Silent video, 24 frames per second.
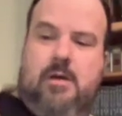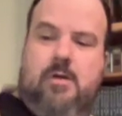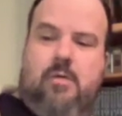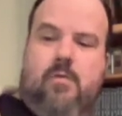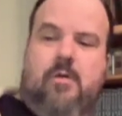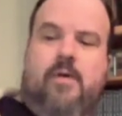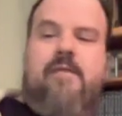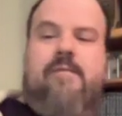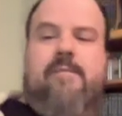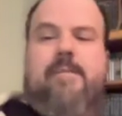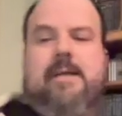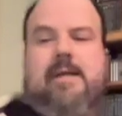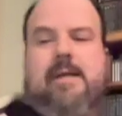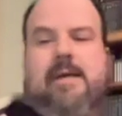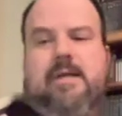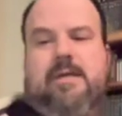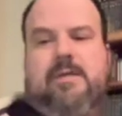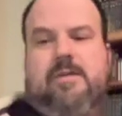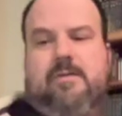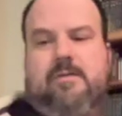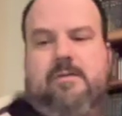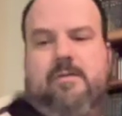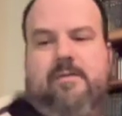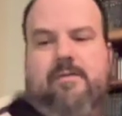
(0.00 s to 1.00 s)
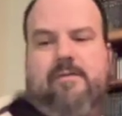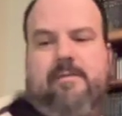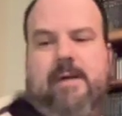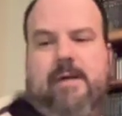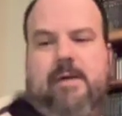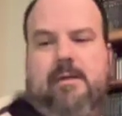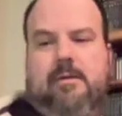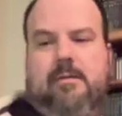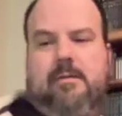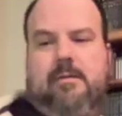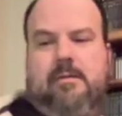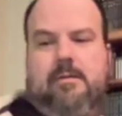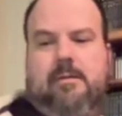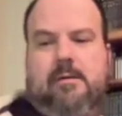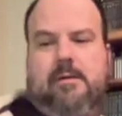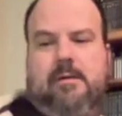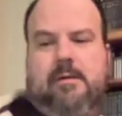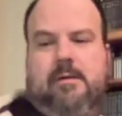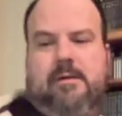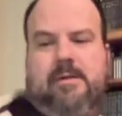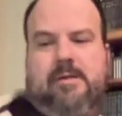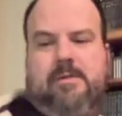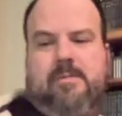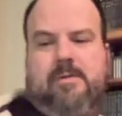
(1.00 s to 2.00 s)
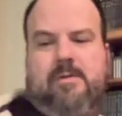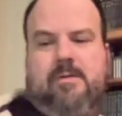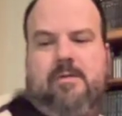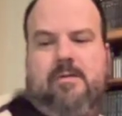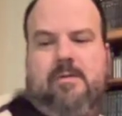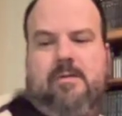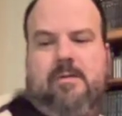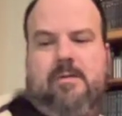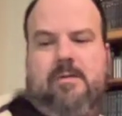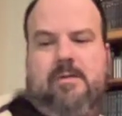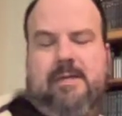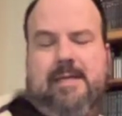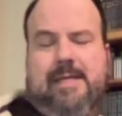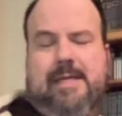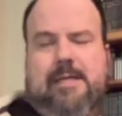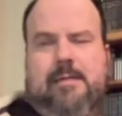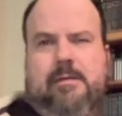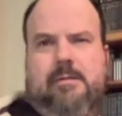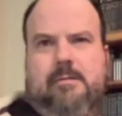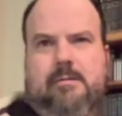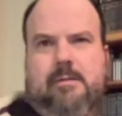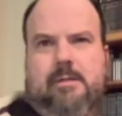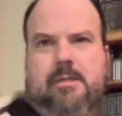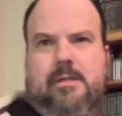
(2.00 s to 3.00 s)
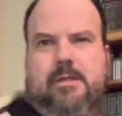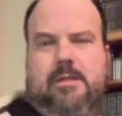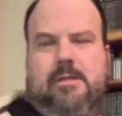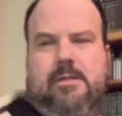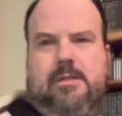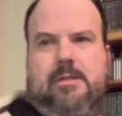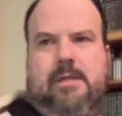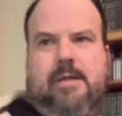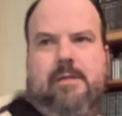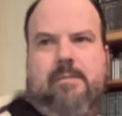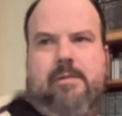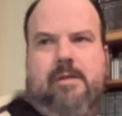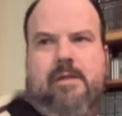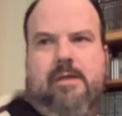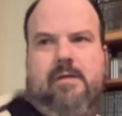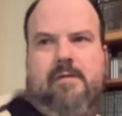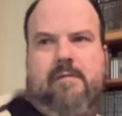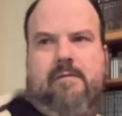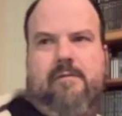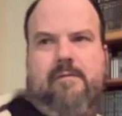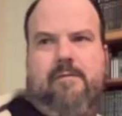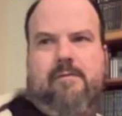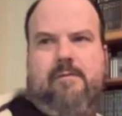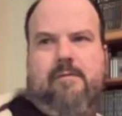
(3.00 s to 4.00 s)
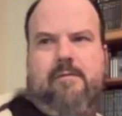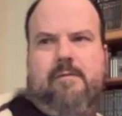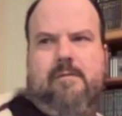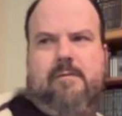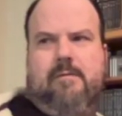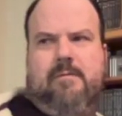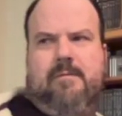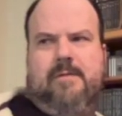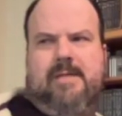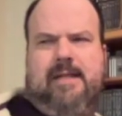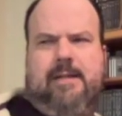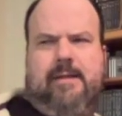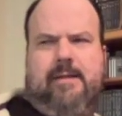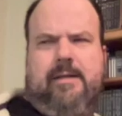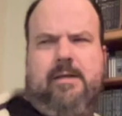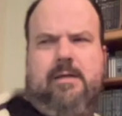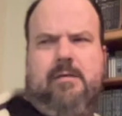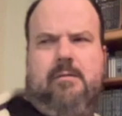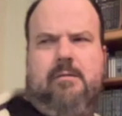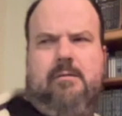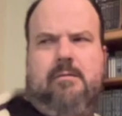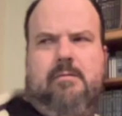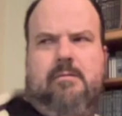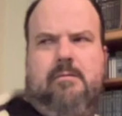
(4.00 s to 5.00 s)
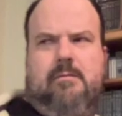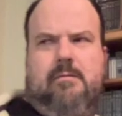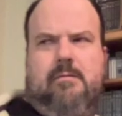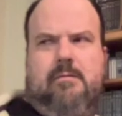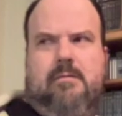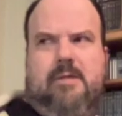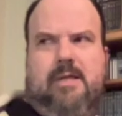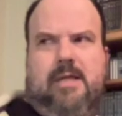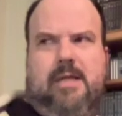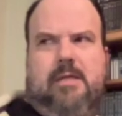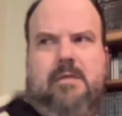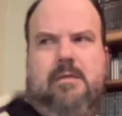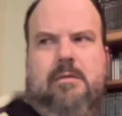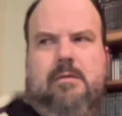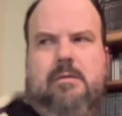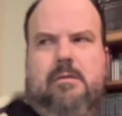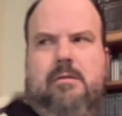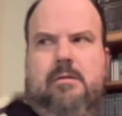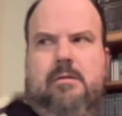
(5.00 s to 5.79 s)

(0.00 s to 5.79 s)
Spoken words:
Would have been nice to have met Elizabeth Sladen, because I believe Saladin? Sladen.